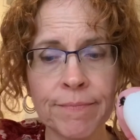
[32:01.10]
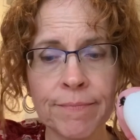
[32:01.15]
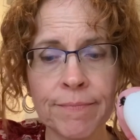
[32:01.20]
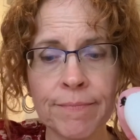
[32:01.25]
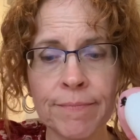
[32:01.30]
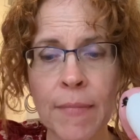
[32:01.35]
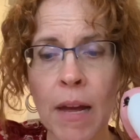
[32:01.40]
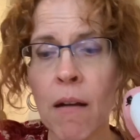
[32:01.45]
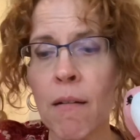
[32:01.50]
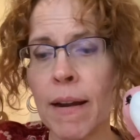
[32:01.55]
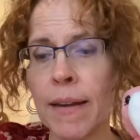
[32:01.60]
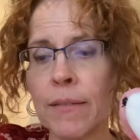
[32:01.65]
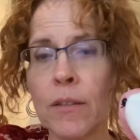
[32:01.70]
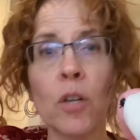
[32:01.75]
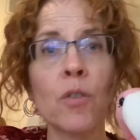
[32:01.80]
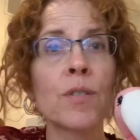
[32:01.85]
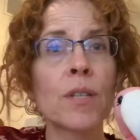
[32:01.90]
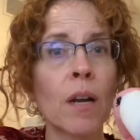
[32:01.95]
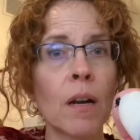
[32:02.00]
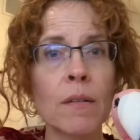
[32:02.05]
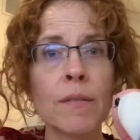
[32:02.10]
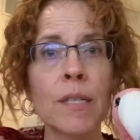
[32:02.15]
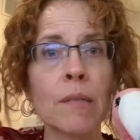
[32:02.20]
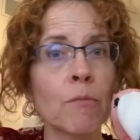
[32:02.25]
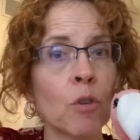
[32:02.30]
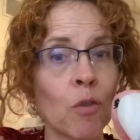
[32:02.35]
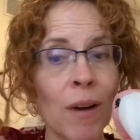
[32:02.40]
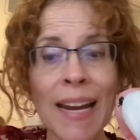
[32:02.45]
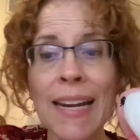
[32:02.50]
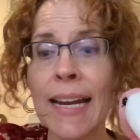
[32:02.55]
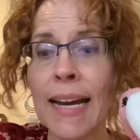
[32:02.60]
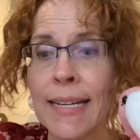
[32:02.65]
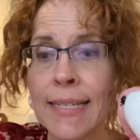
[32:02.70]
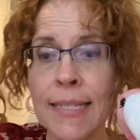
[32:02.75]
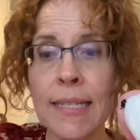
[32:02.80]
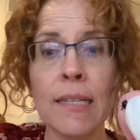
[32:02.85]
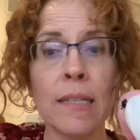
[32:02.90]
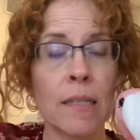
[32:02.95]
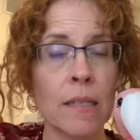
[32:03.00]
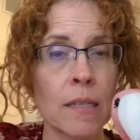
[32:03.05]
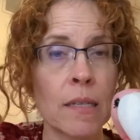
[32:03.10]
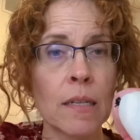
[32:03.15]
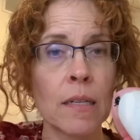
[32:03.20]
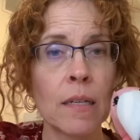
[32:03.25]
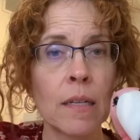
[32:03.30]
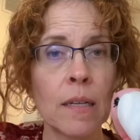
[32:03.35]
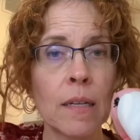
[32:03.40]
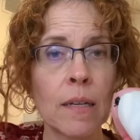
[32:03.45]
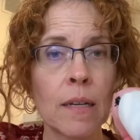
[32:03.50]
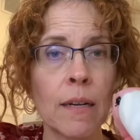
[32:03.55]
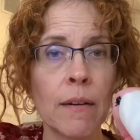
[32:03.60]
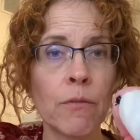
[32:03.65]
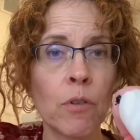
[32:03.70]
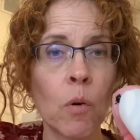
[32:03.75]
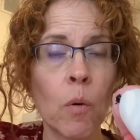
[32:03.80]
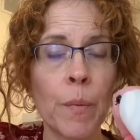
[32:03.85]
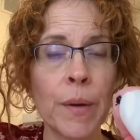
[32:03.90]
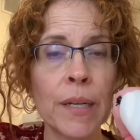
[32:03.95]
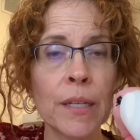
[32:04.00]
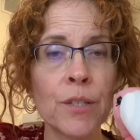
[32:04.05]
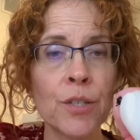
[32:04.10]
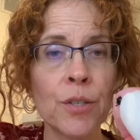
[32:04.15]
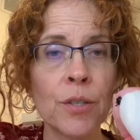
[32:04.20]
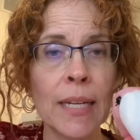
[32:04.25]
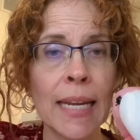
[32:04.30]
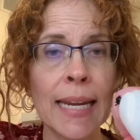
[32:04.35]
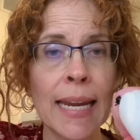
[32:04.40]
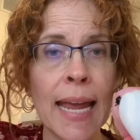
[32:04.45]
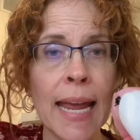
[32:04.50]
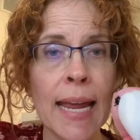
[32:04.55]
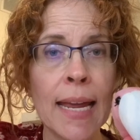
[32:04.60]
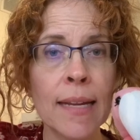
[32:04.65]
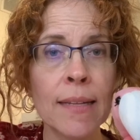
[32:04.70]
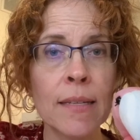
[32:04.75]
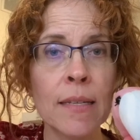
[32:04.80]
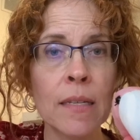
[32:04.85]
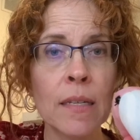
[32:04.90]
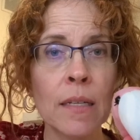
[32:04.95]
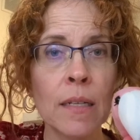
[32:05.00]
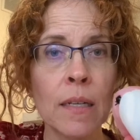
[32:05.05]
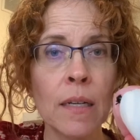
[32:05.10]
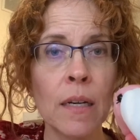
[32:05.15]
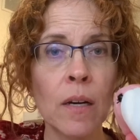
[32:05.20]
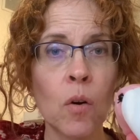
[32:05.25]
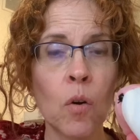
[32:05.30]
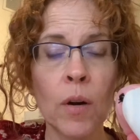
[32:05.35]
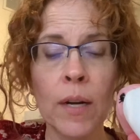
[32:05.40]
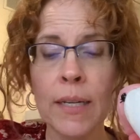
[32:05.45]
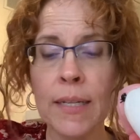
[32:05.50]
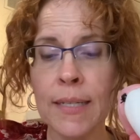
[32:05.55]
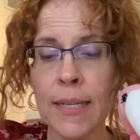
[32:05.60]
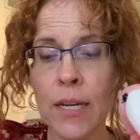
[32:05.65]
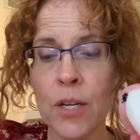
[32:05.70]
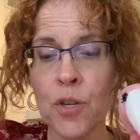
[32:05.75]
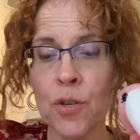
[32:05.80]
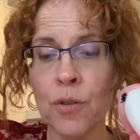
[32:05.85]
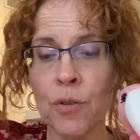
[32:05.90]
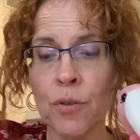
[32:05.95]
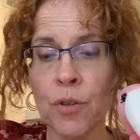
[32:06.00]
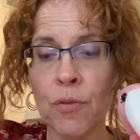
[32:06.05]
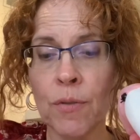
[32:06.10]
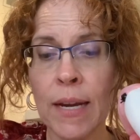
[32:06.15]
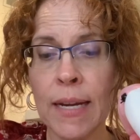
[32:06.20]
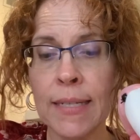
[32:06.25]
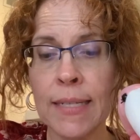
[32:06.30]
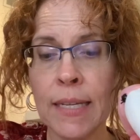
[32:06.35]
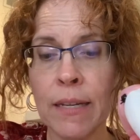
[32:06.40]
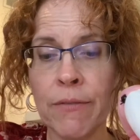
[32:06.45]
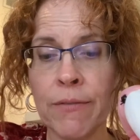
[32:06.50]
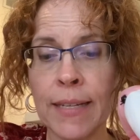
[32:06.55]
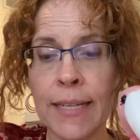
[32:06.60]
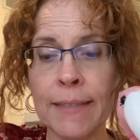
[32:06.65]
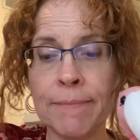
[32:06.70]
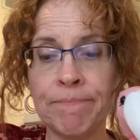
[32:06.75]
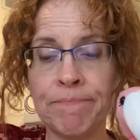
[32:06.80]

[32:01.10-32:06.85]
All right, those are some great ideas for what we can do to enhance organizational creativity.